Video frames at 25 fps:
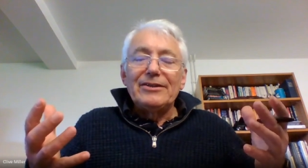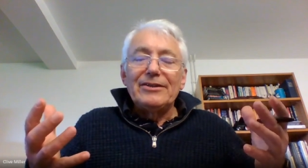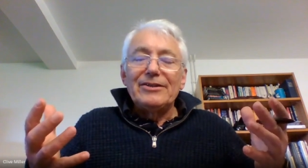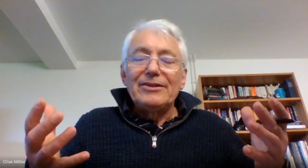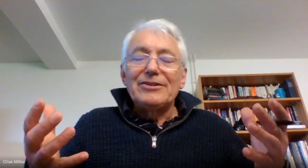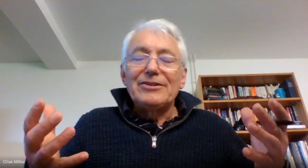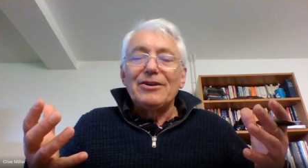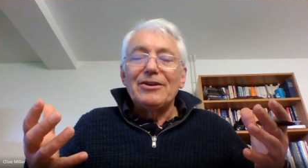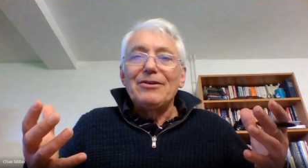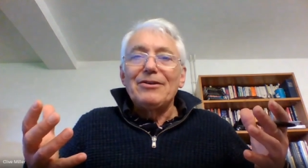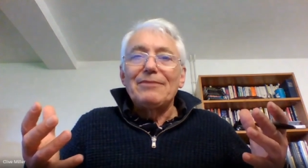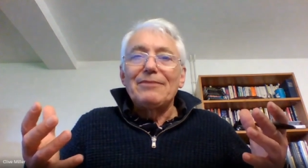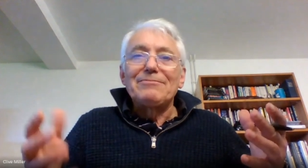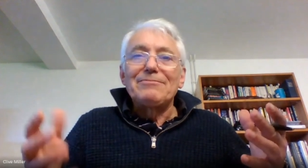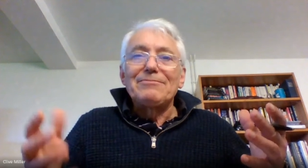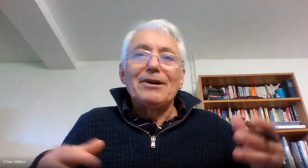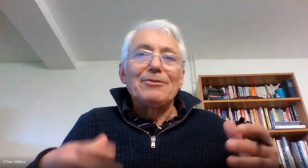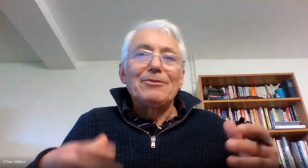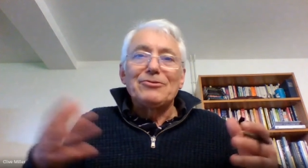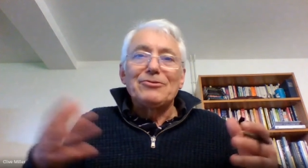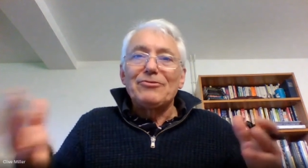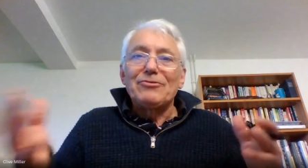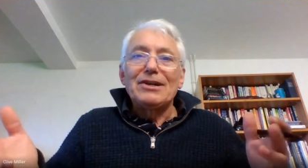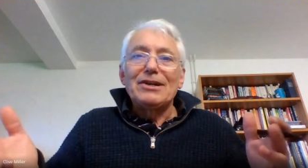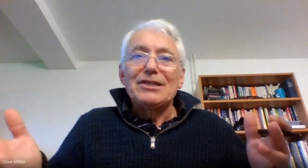so I, I,
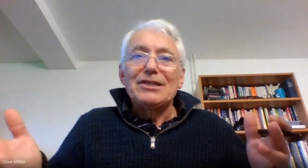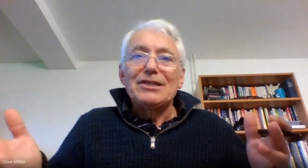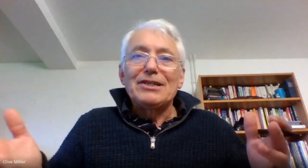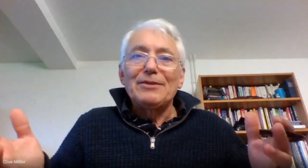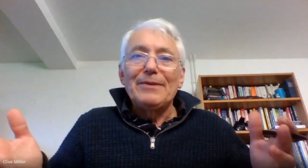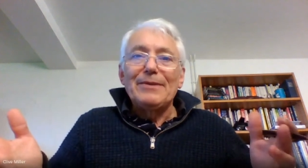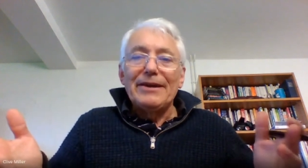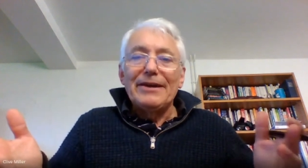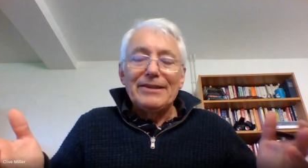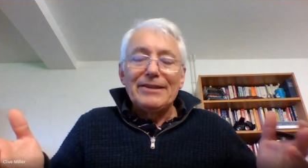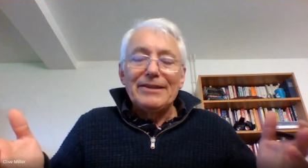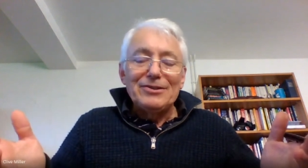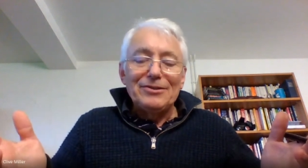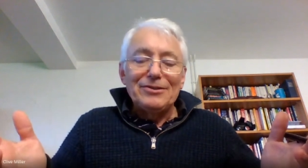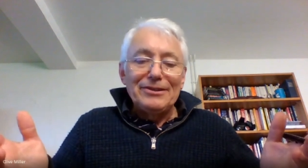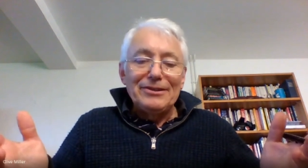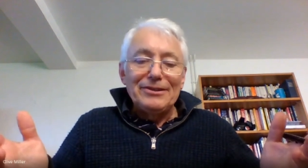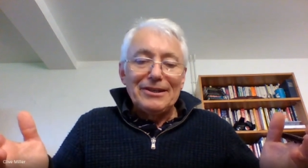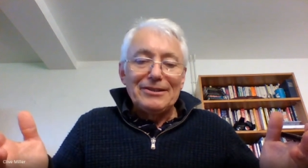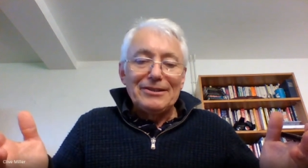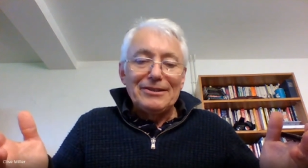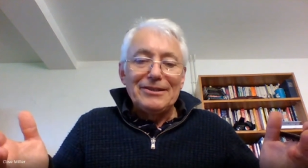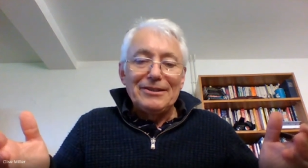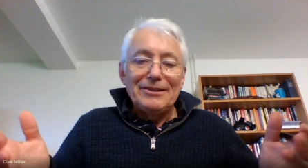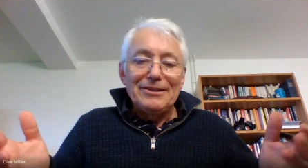was writing about this on
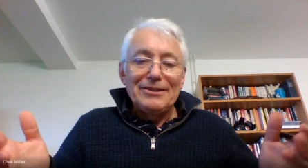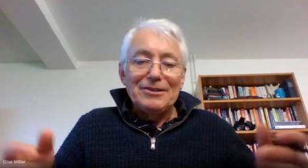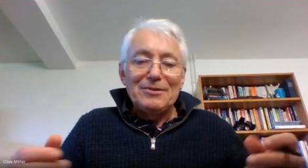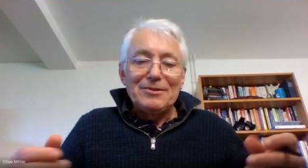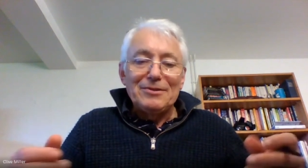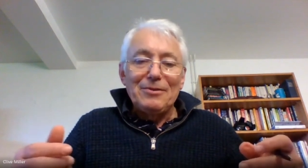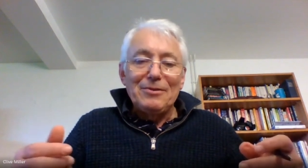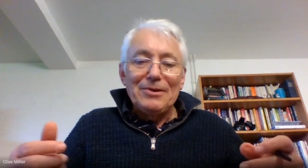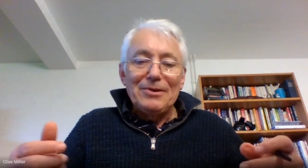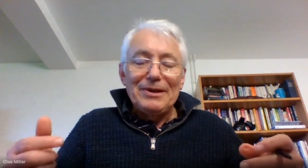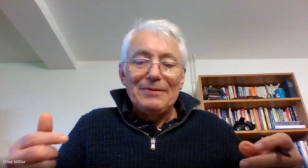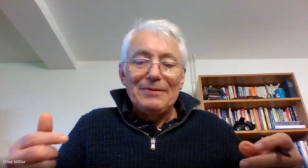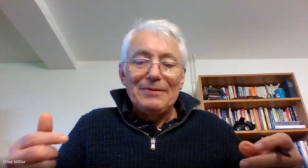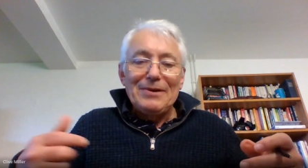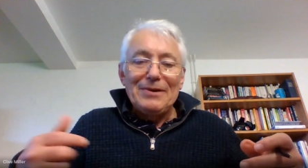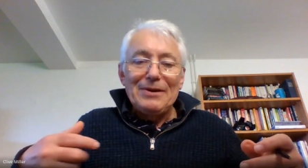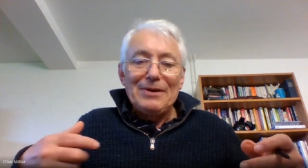LinkedIn this morning.